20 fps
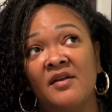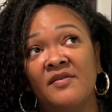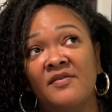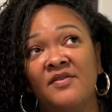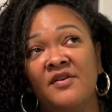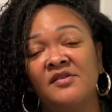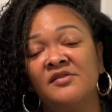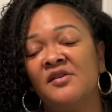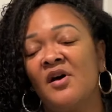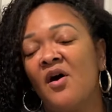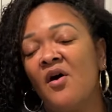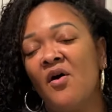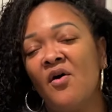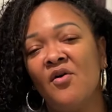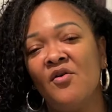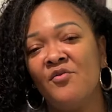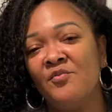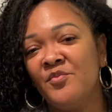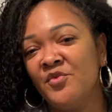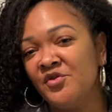there's a
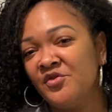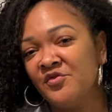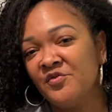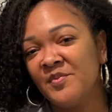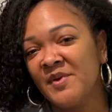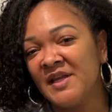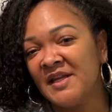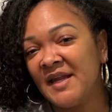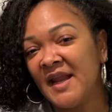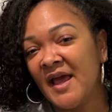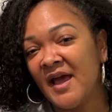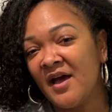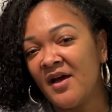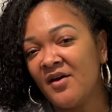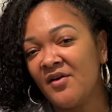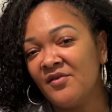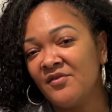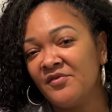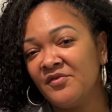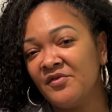whole movement
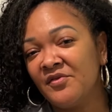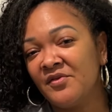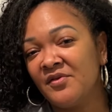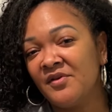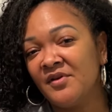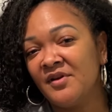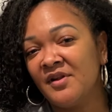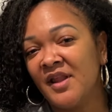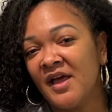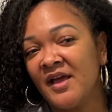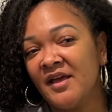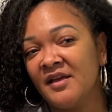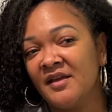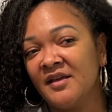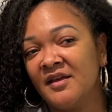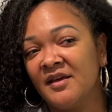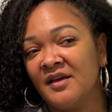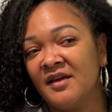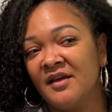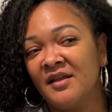now for like
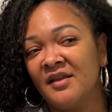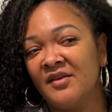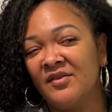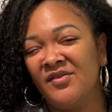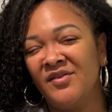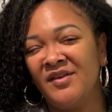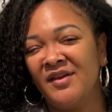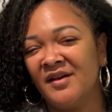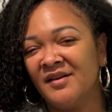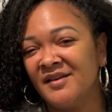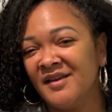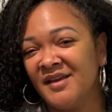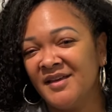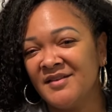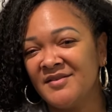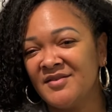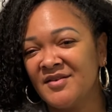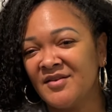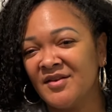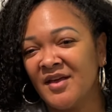the young
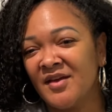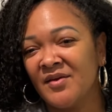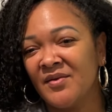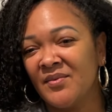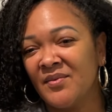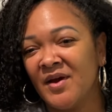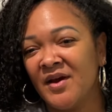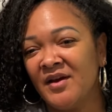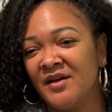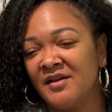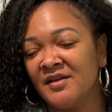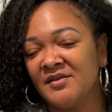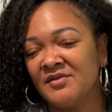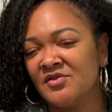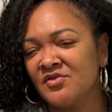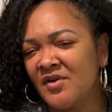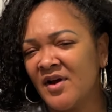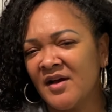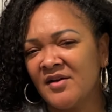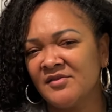kids are like wearing
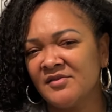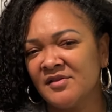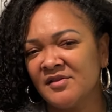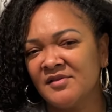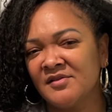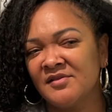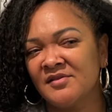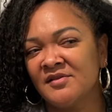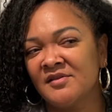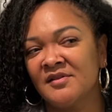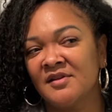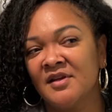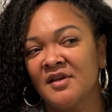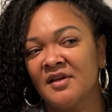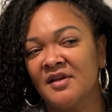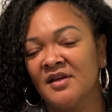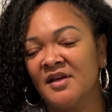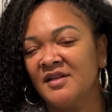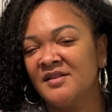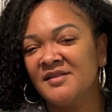trousers
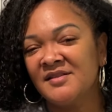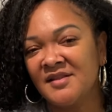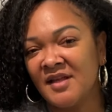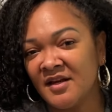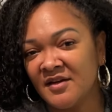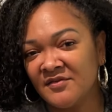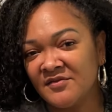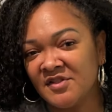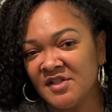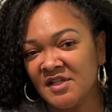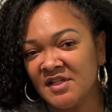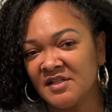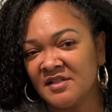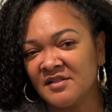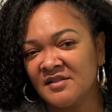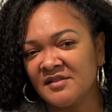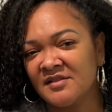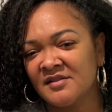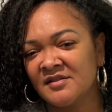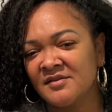instead of
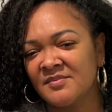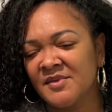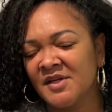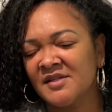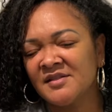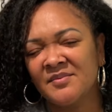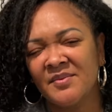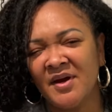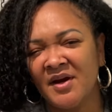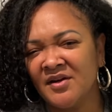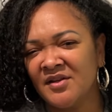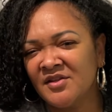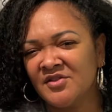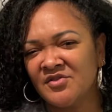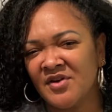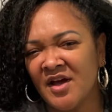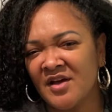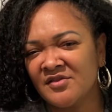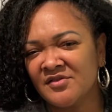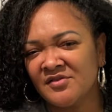jeans because apparently
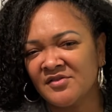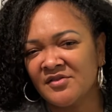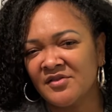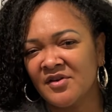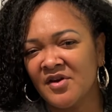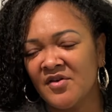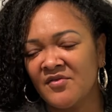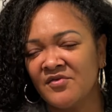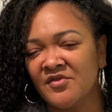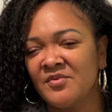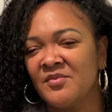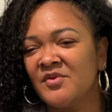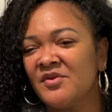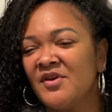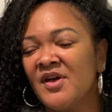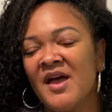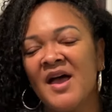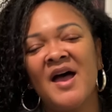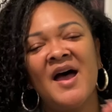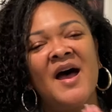trousers are comfortable.
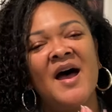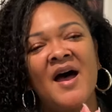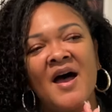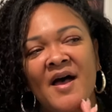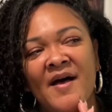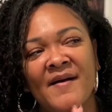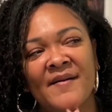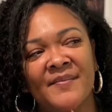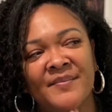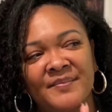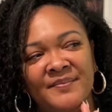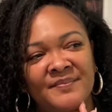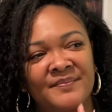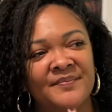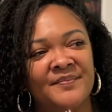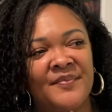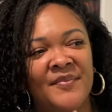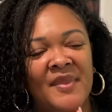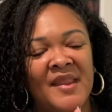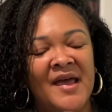
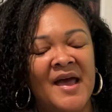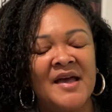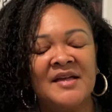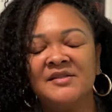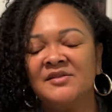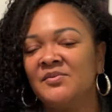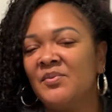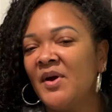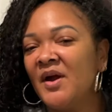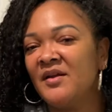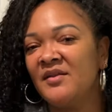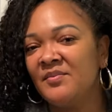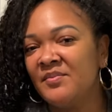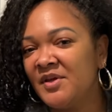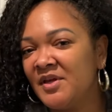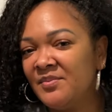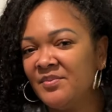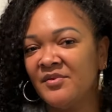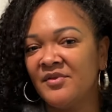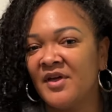I swear the
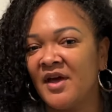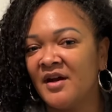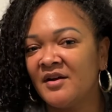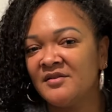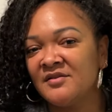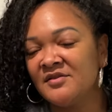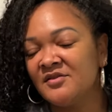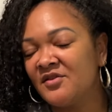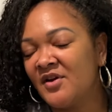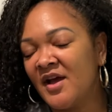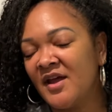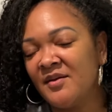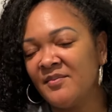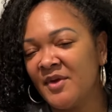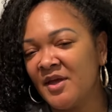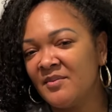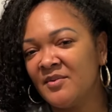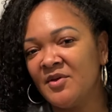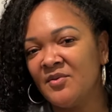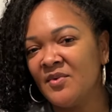people that are trying to
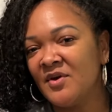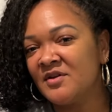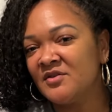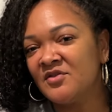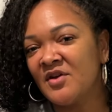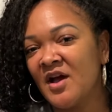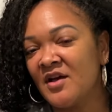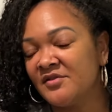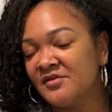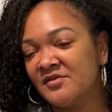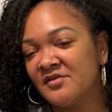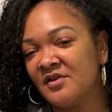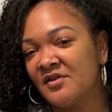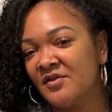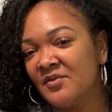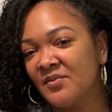make me wear trousers on